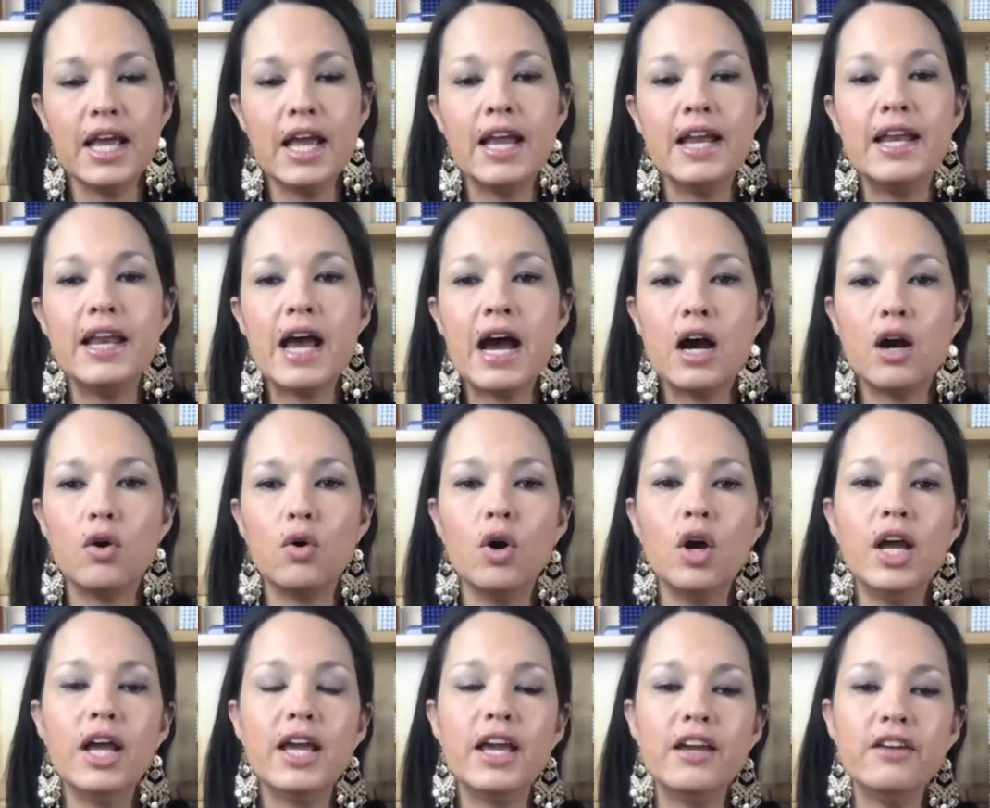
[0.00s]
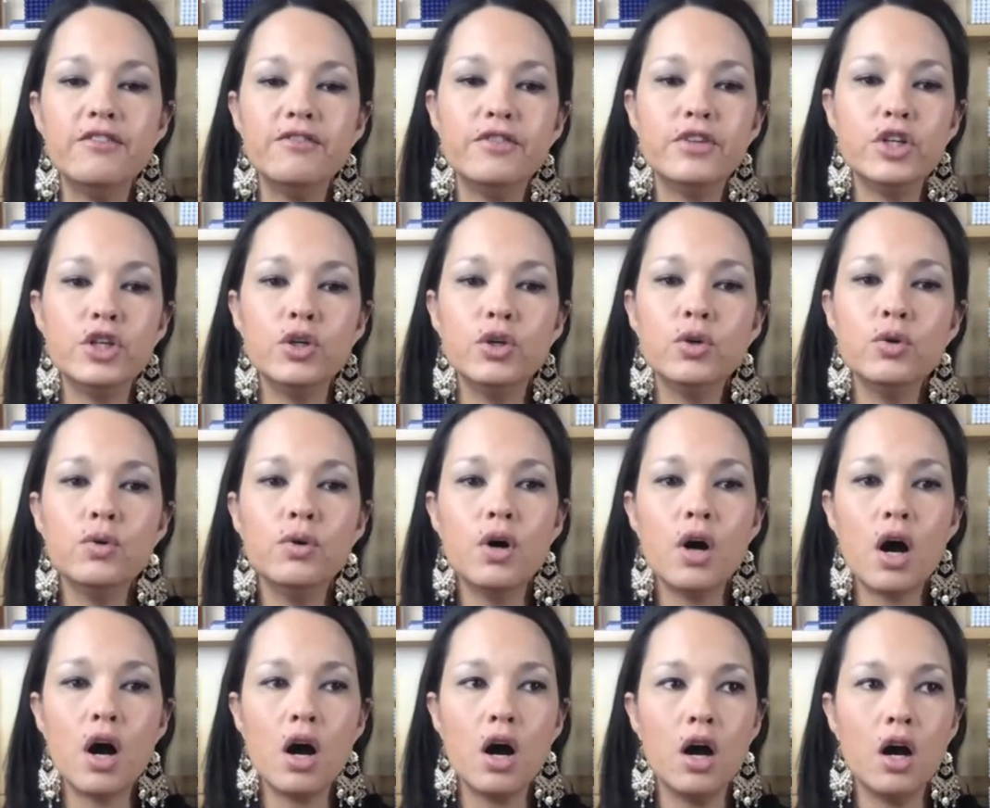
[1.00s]
Now, if you
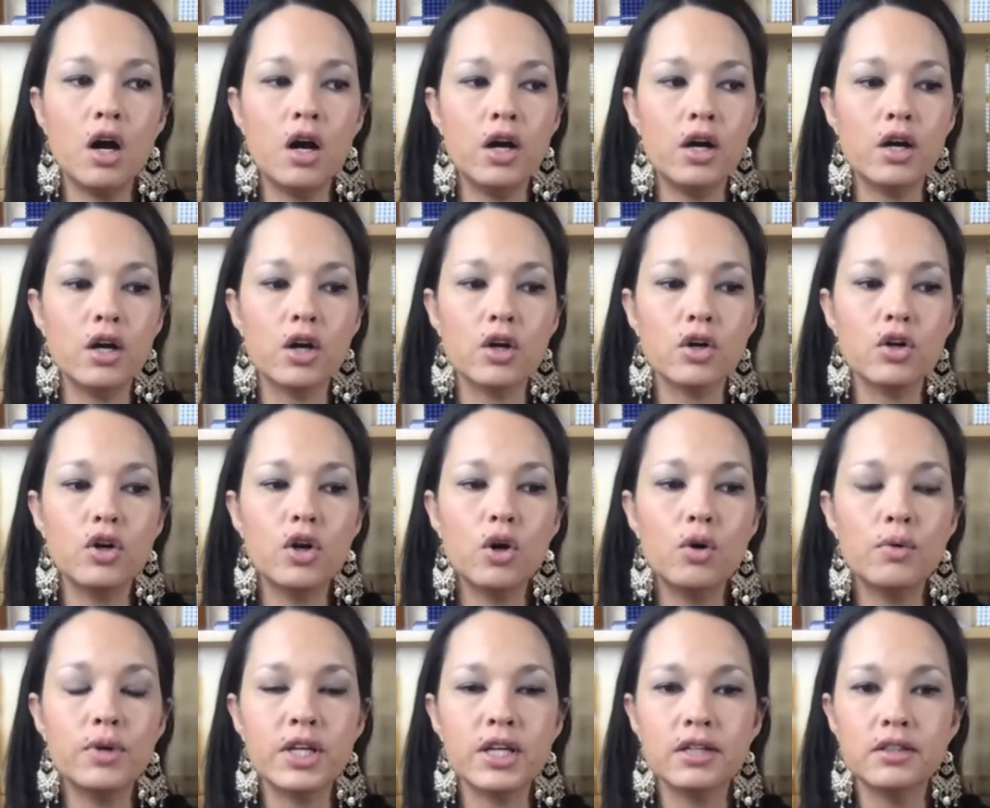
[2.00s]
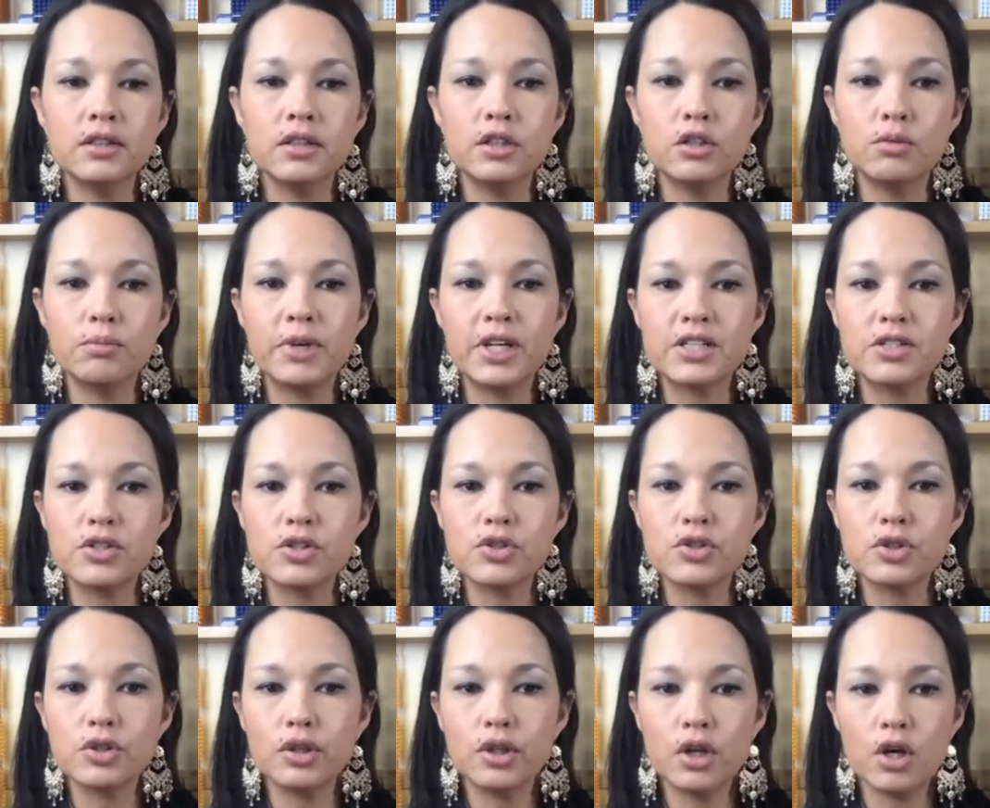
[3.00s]
are going a little bit
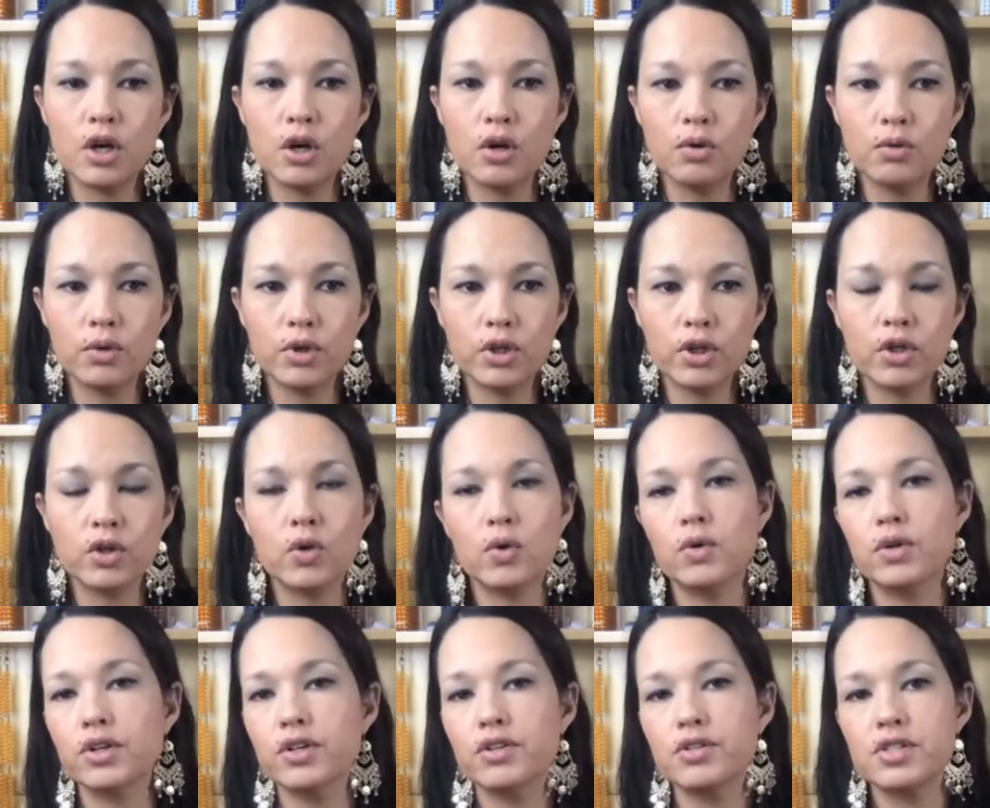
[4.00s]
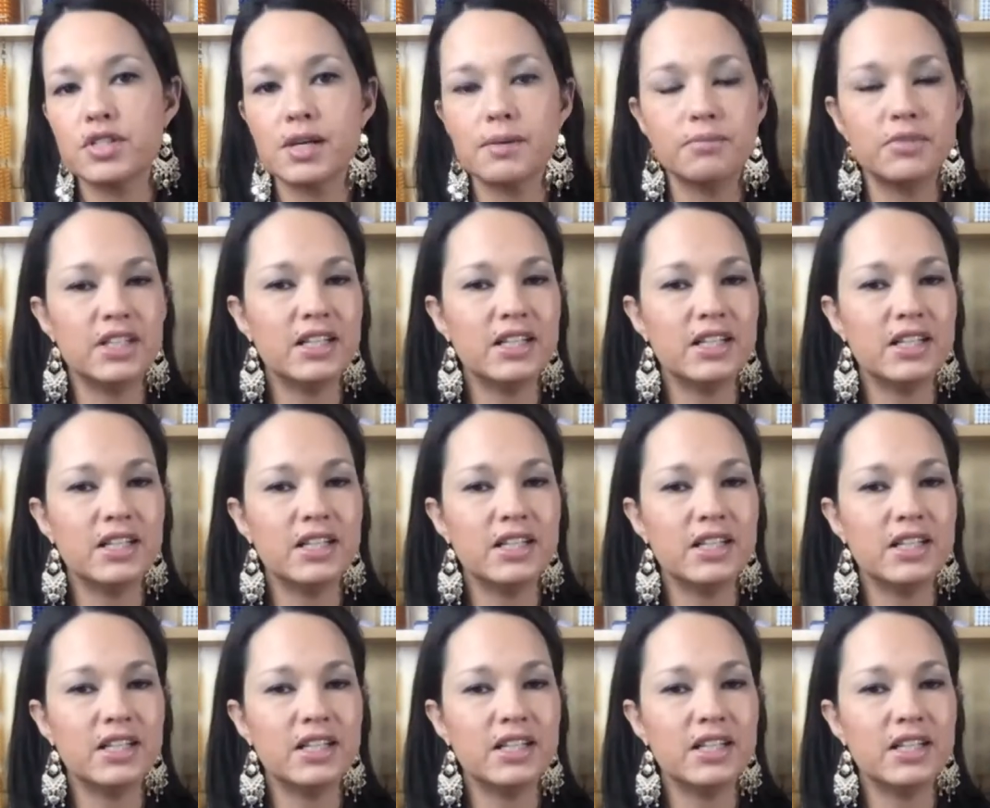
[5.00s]
slower or something